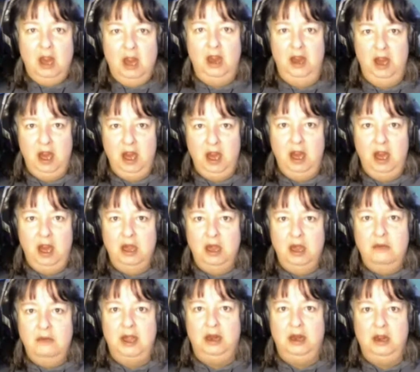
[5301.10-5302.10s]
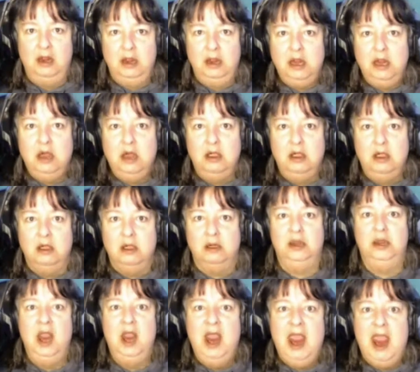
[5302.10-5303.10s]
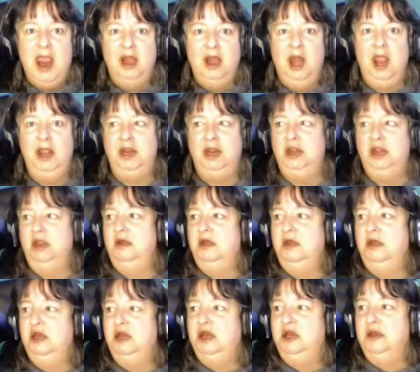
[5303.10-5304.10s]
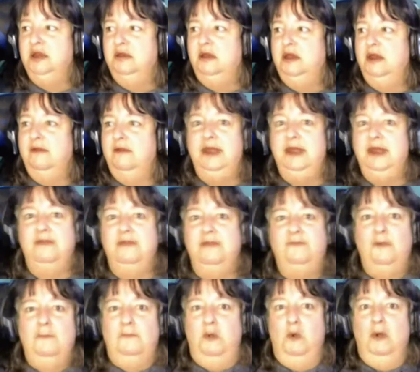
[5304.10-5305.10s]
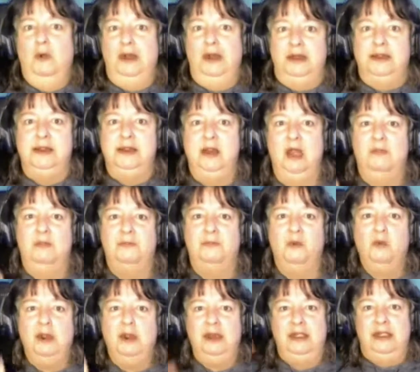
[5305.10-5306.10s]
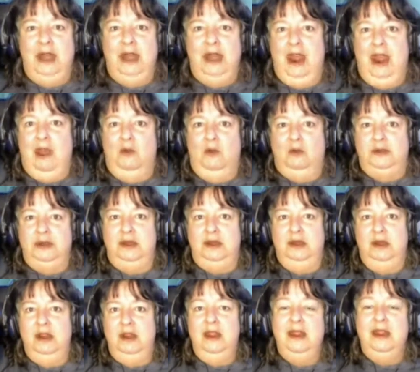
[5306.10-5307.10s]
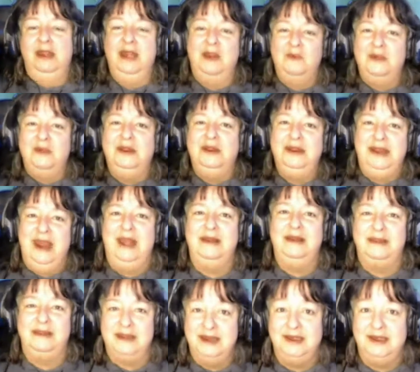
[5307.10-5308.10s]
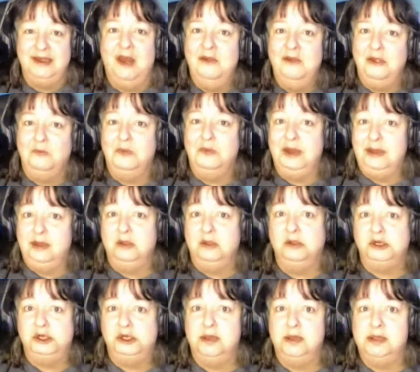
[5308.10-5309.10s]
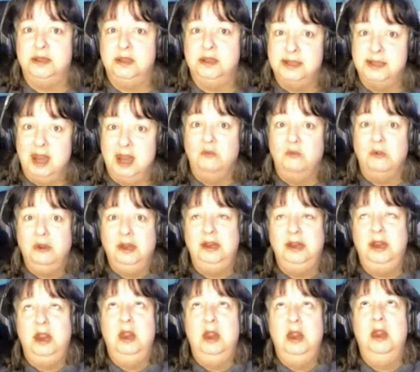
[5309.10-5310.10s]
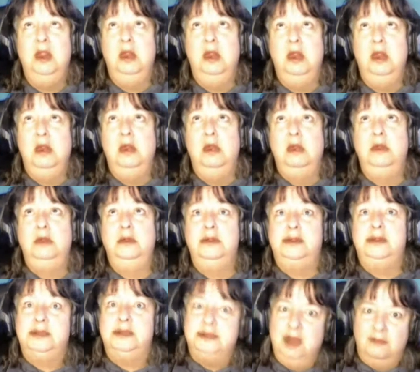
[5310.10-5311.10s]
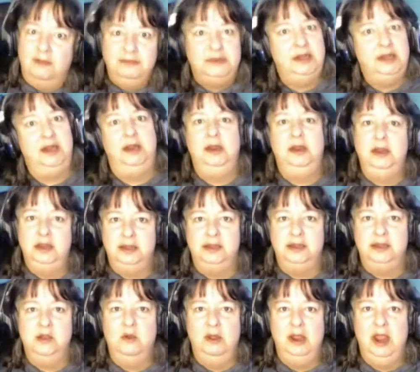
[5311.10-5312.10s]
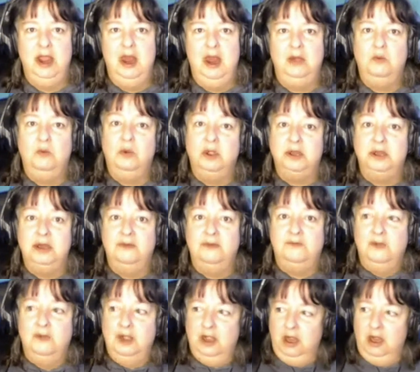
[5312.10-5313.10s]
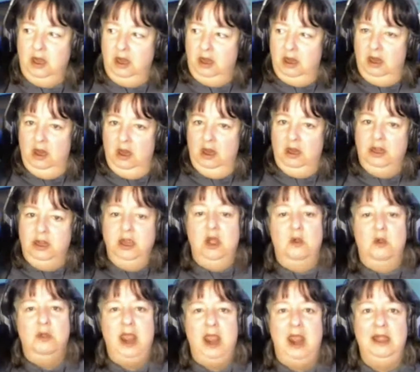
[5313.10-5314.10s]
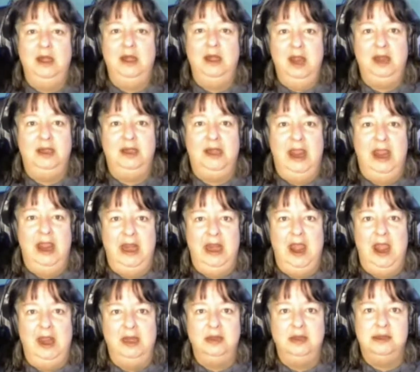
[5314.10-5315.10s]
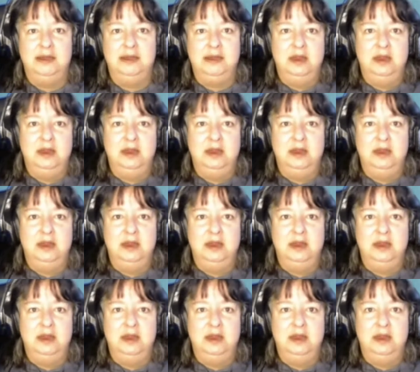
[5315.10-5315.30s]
in the middle of the earth, and, like, the different points are pointing out. And I really got to sit down and research this because something is going on. We're different, kind of like ley lines